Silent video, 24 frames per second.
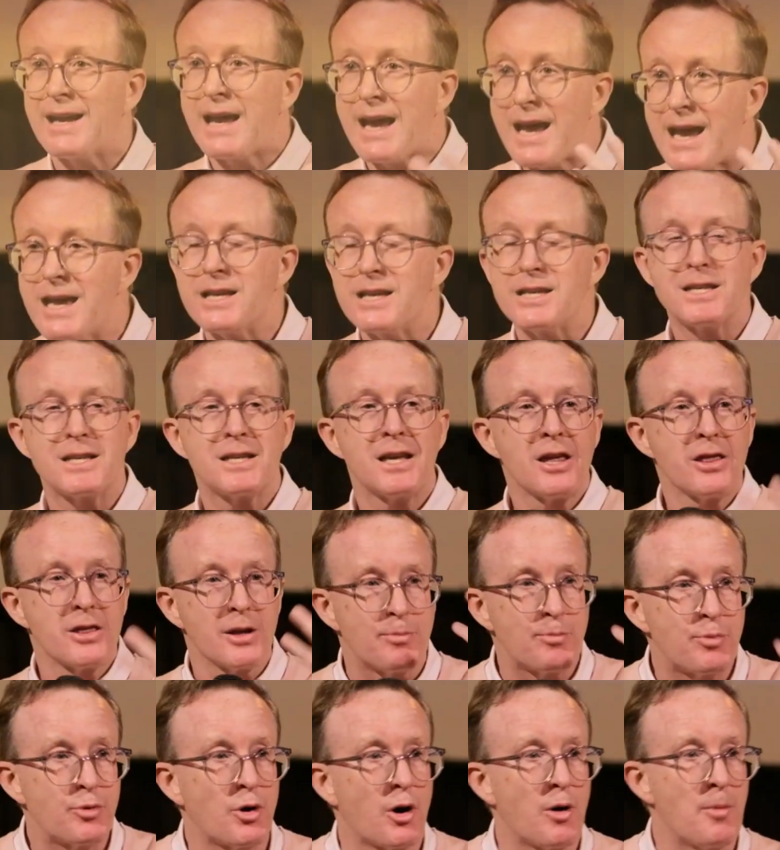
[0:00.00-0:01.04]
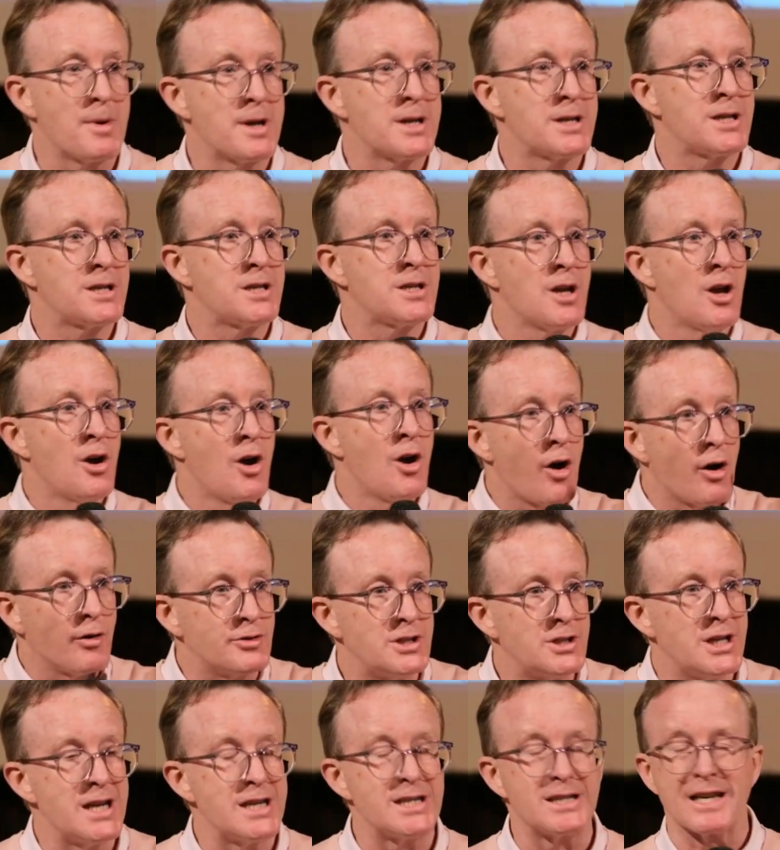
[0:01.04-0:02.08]
is the promise of
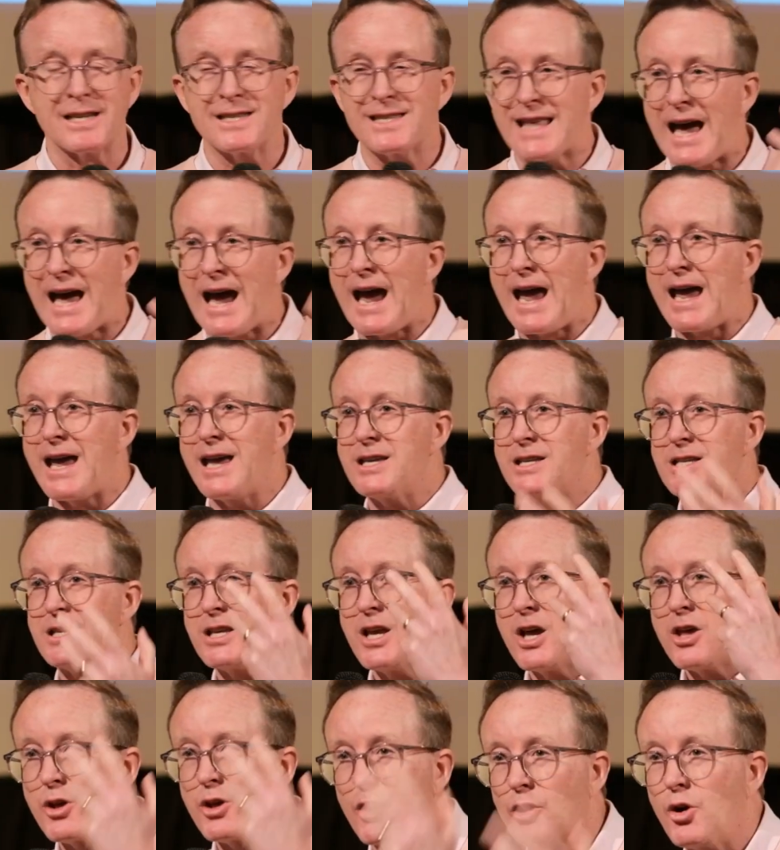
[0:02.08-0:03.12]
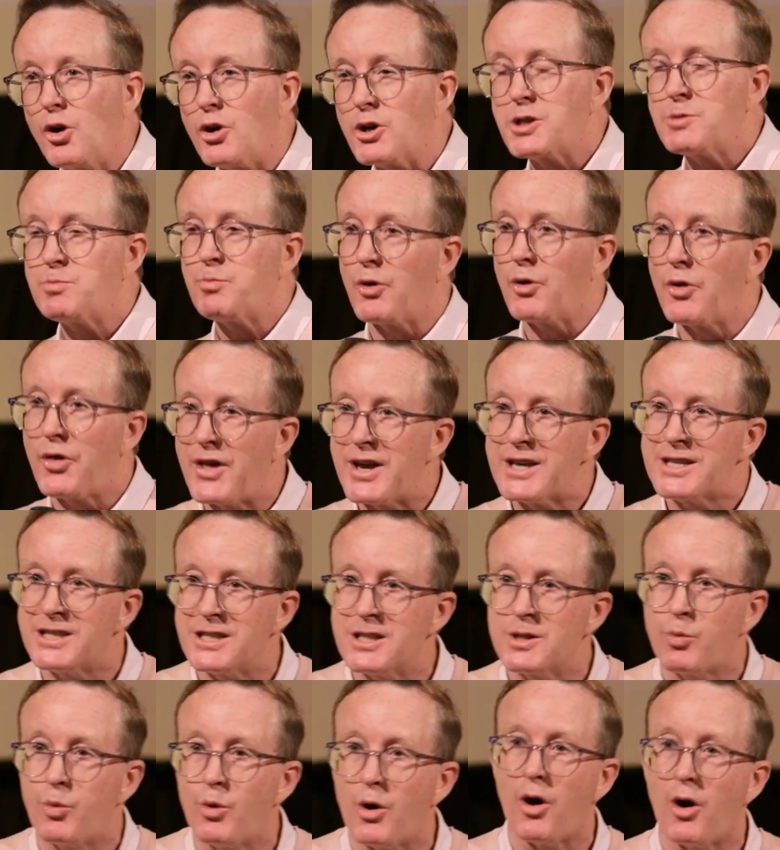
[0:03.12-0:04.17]
Jesus. That is the gospel. This is
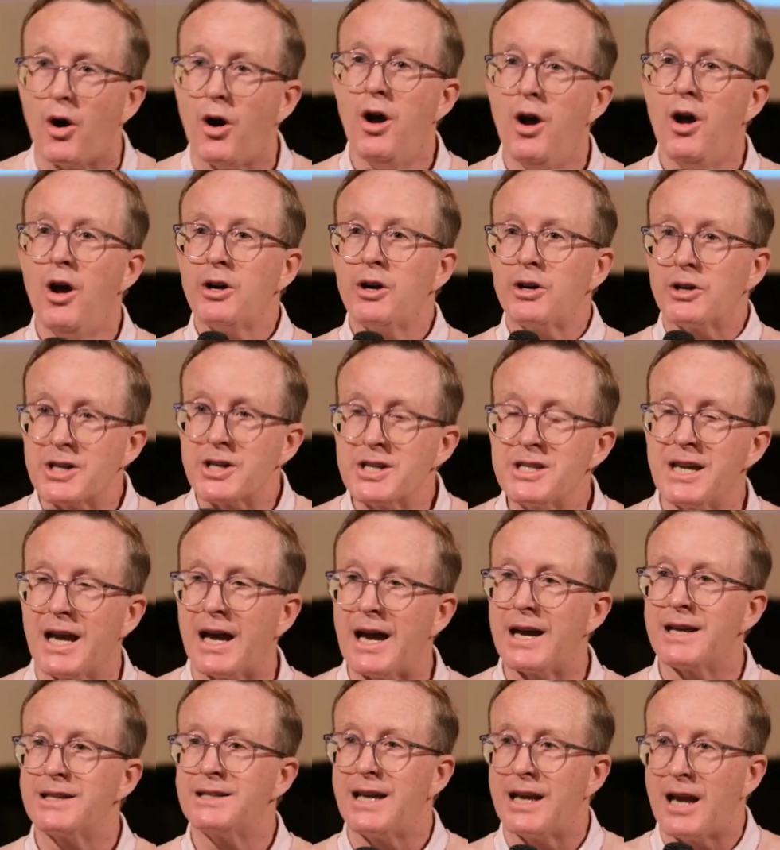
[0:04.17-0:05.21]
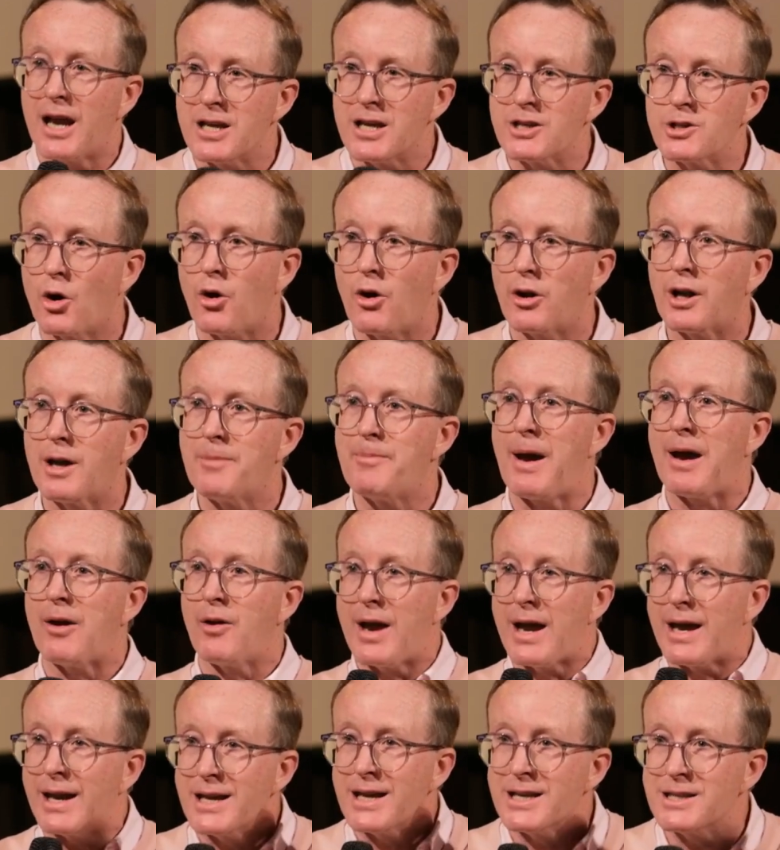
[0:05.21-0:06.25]
what Christianity is all about. It
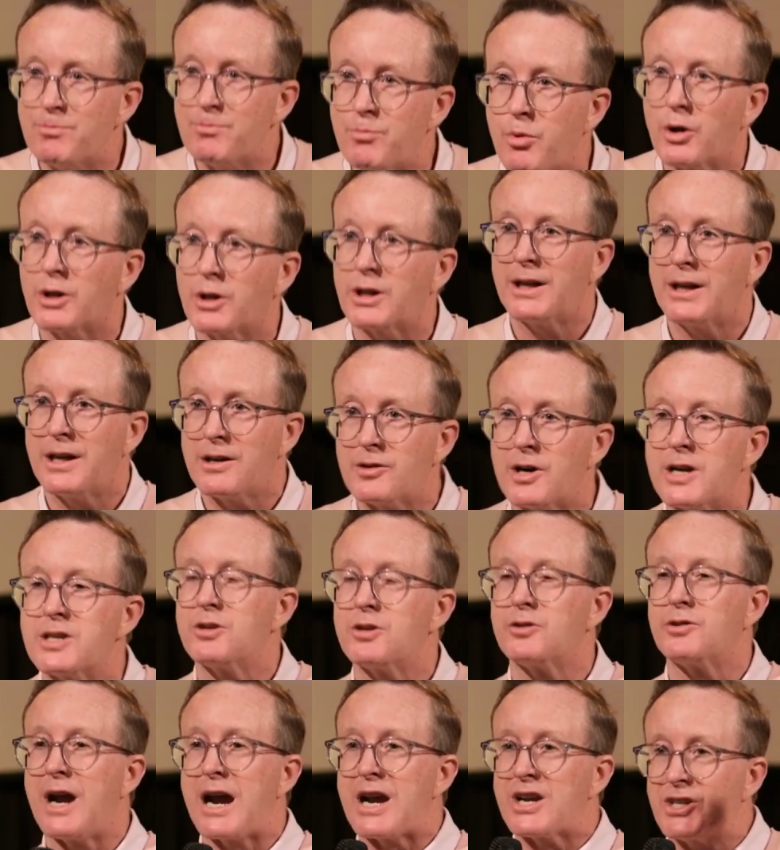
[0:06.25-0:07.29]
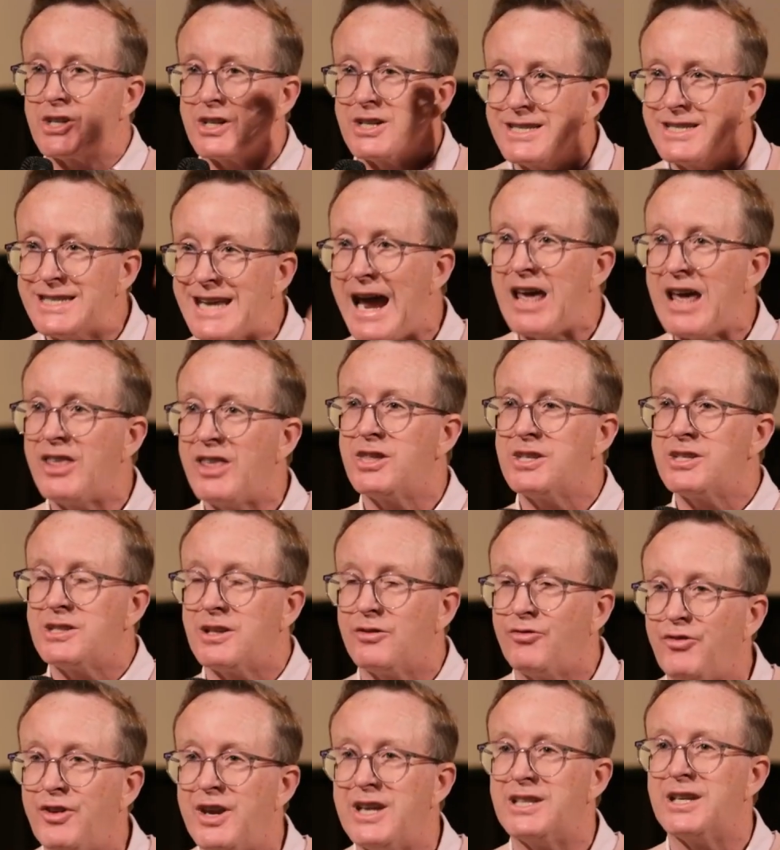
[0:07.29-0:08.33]
is bodily resurrection. Death is
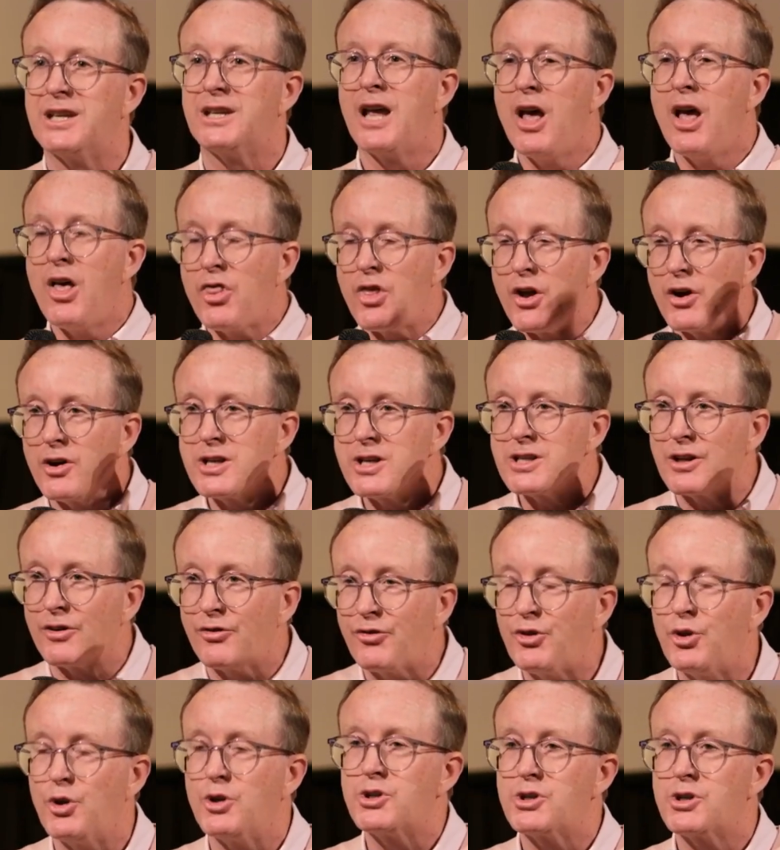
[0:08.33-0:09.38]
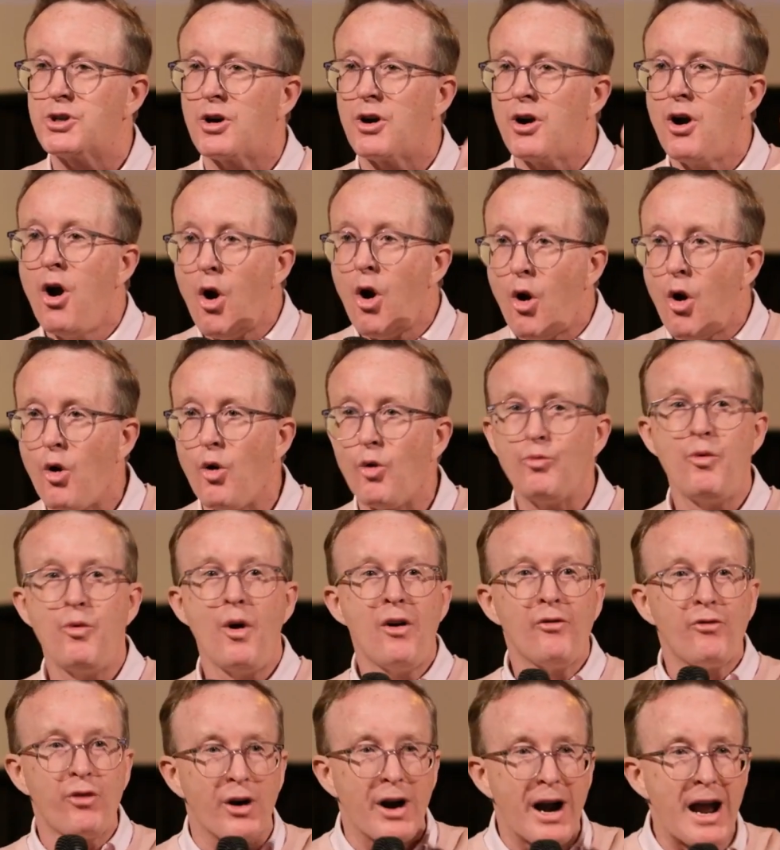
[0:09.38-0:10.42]
defeated. There is a future hope
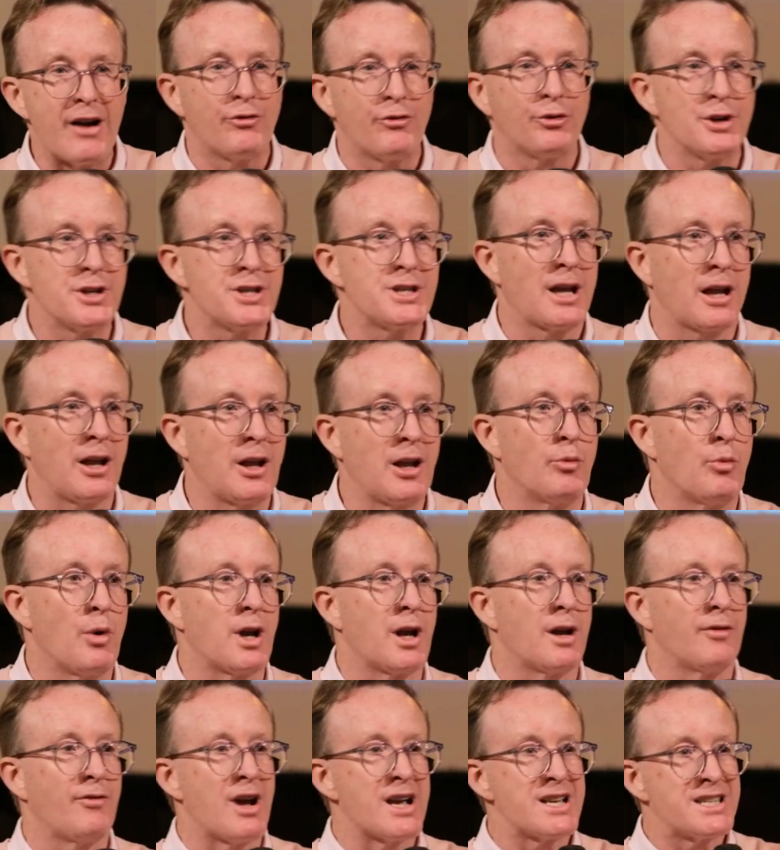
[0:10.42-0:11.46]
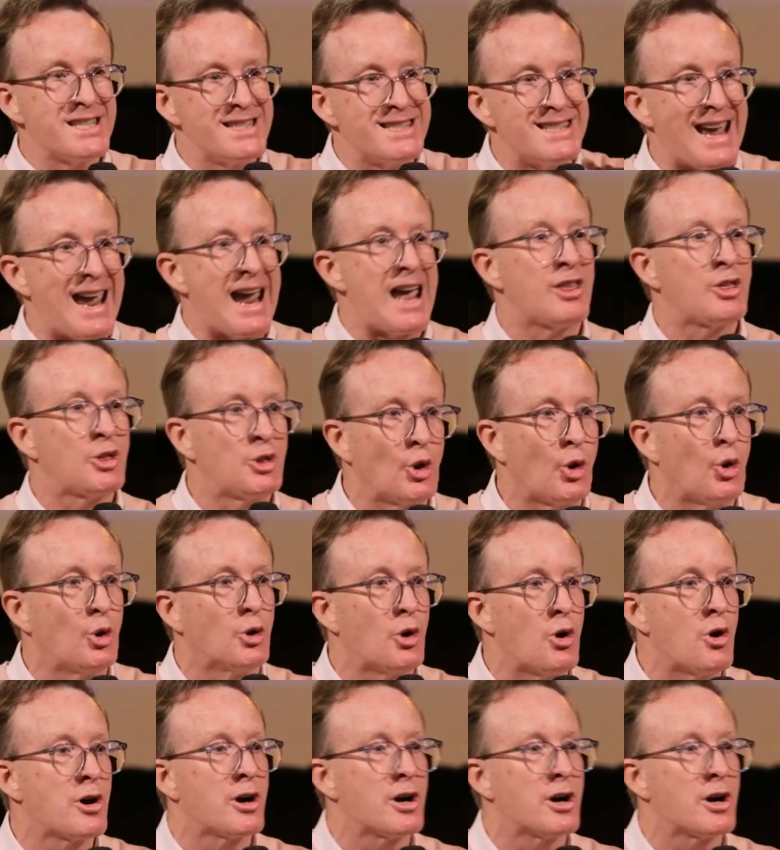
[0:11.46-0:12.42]
for every single one of us. Death no longer